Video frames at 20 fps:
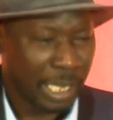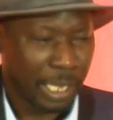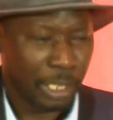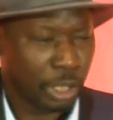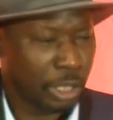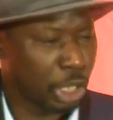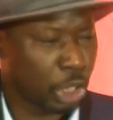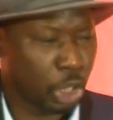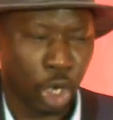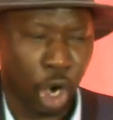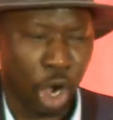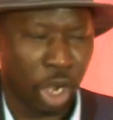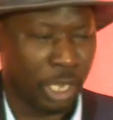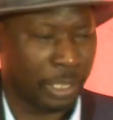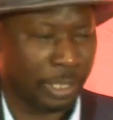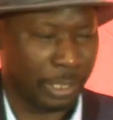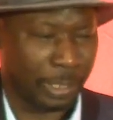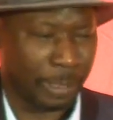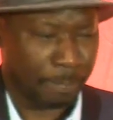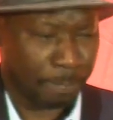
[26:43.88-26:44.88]
The
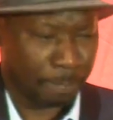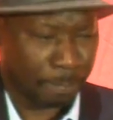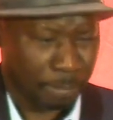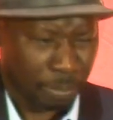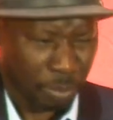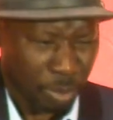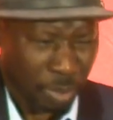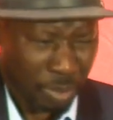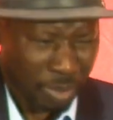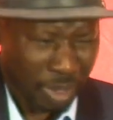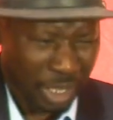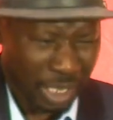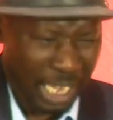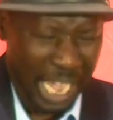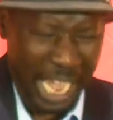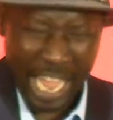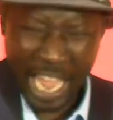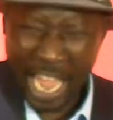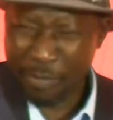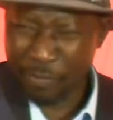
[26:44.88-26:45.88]
scholars.
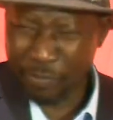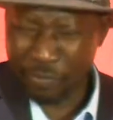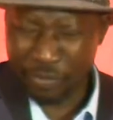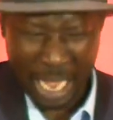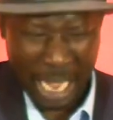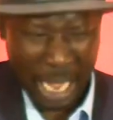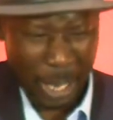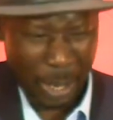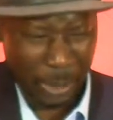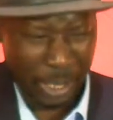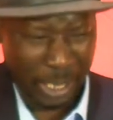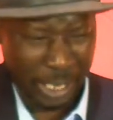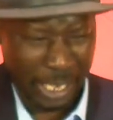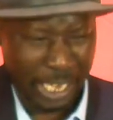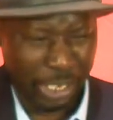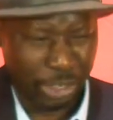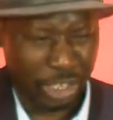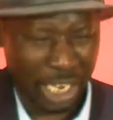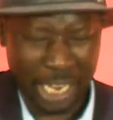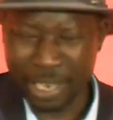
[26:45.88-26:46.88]
I have found,
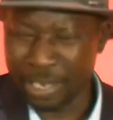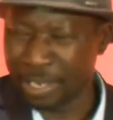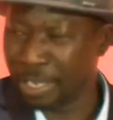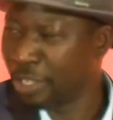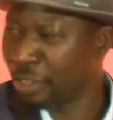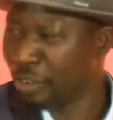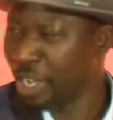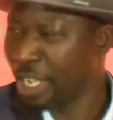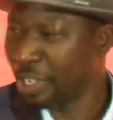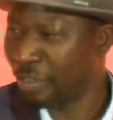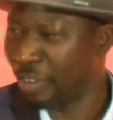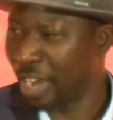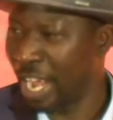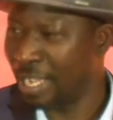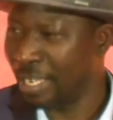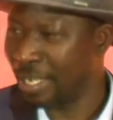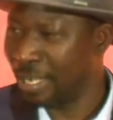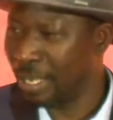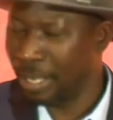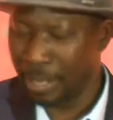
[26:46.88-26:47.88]
in general, three
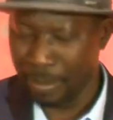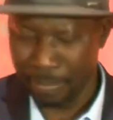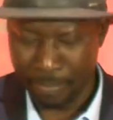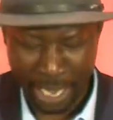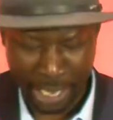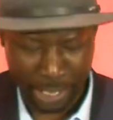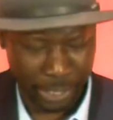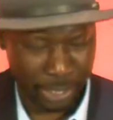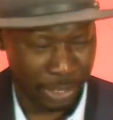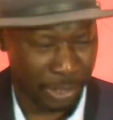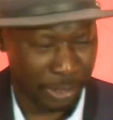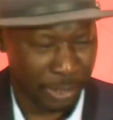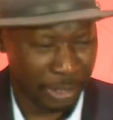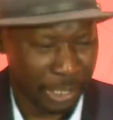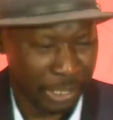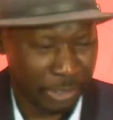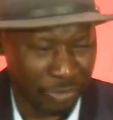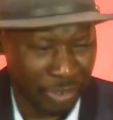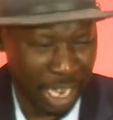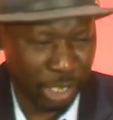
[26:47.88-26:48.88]
trends, major
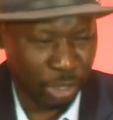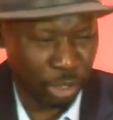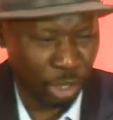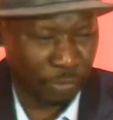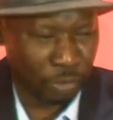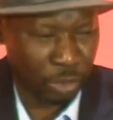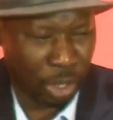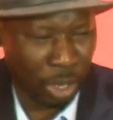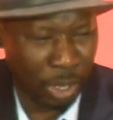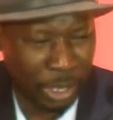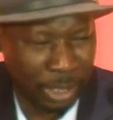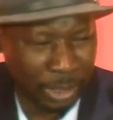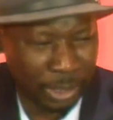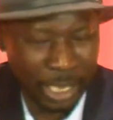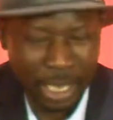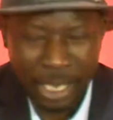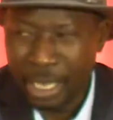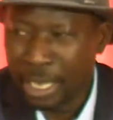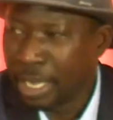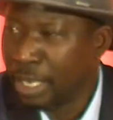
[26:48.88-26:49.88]
trends of scholars.
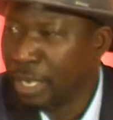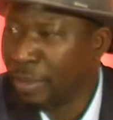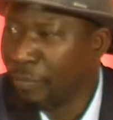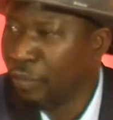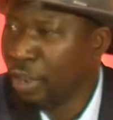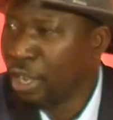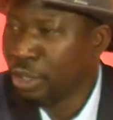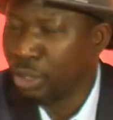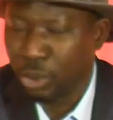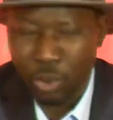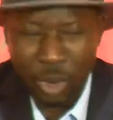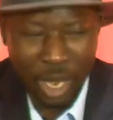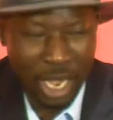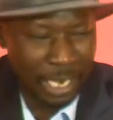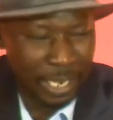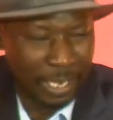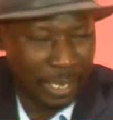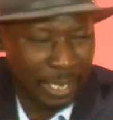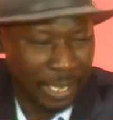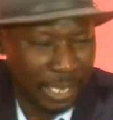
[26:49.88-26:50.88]
The first
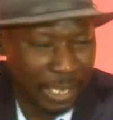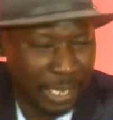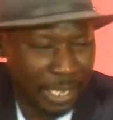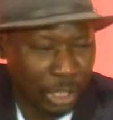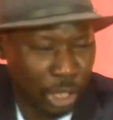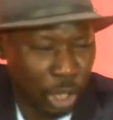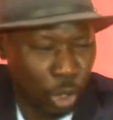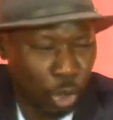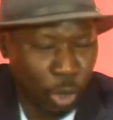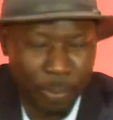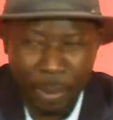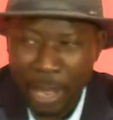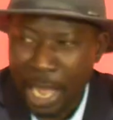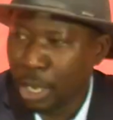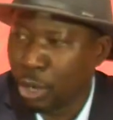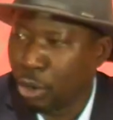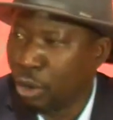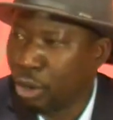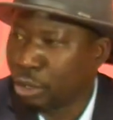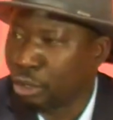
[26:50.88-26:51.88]
one is a group I
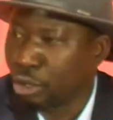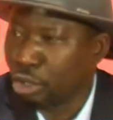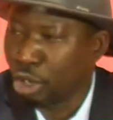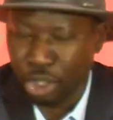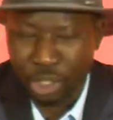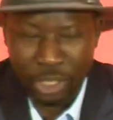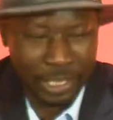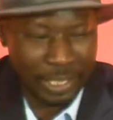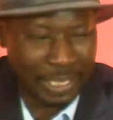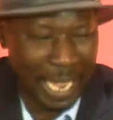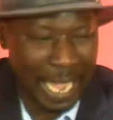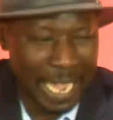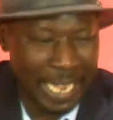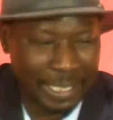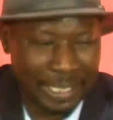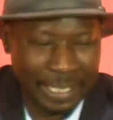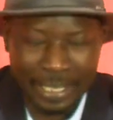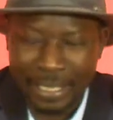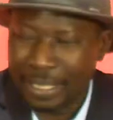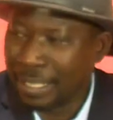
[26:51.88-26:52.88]
call social
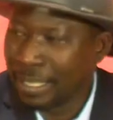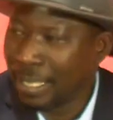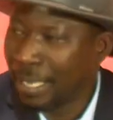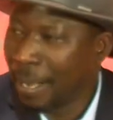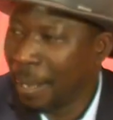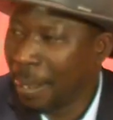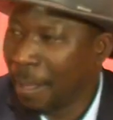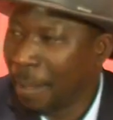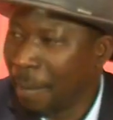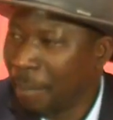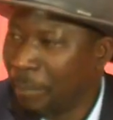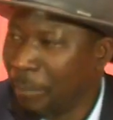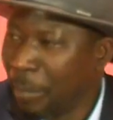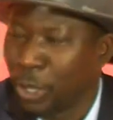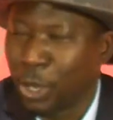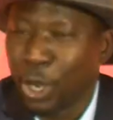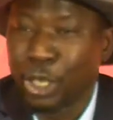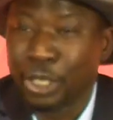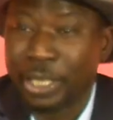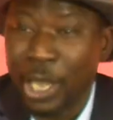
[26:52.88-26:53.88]
scientists,
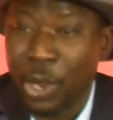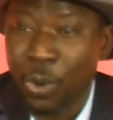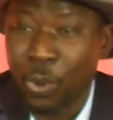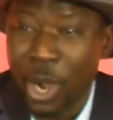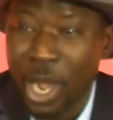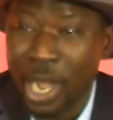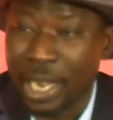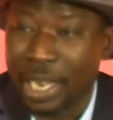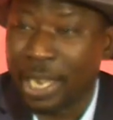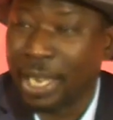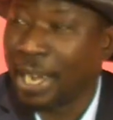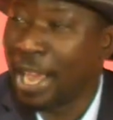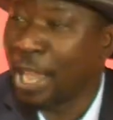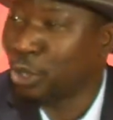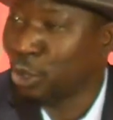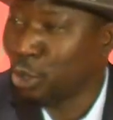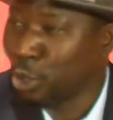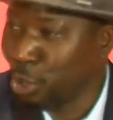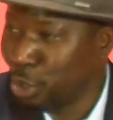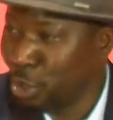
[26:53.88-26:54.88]
because they work like
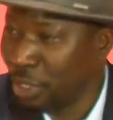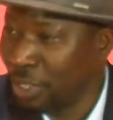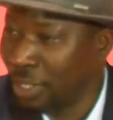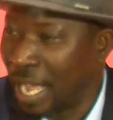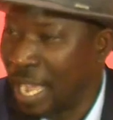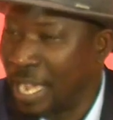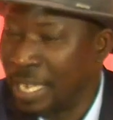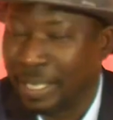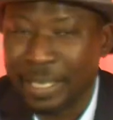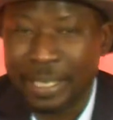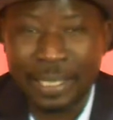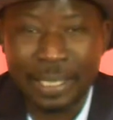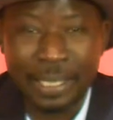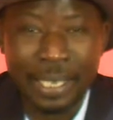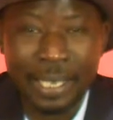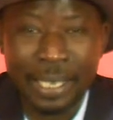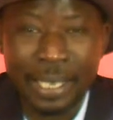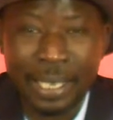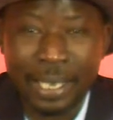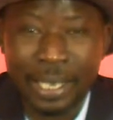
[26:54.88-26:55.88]
social scientists.
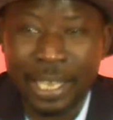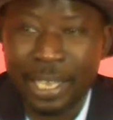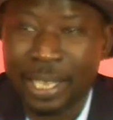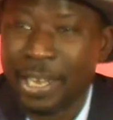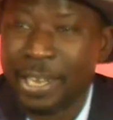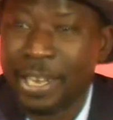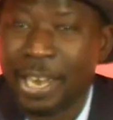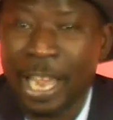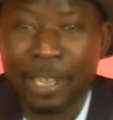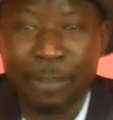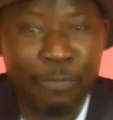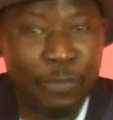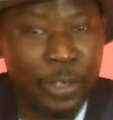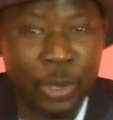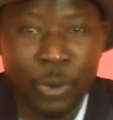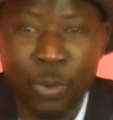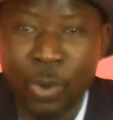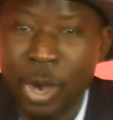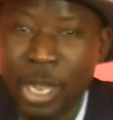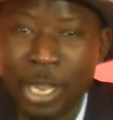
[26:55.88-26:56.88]
They conduct
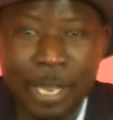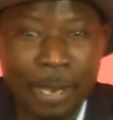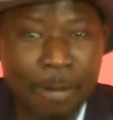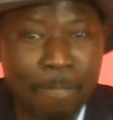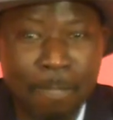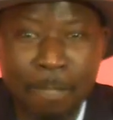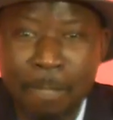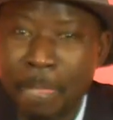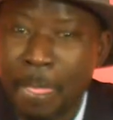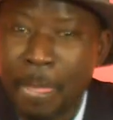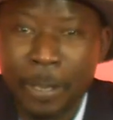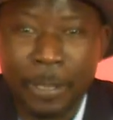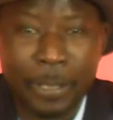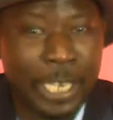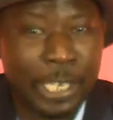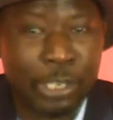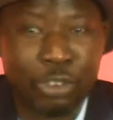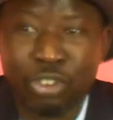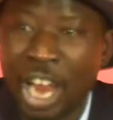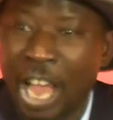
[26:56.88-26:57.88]
field work,
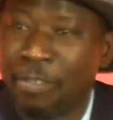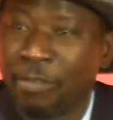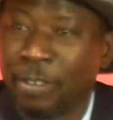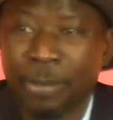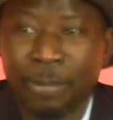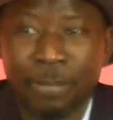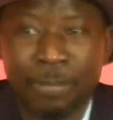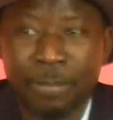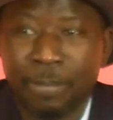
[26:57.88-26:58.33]
they travel,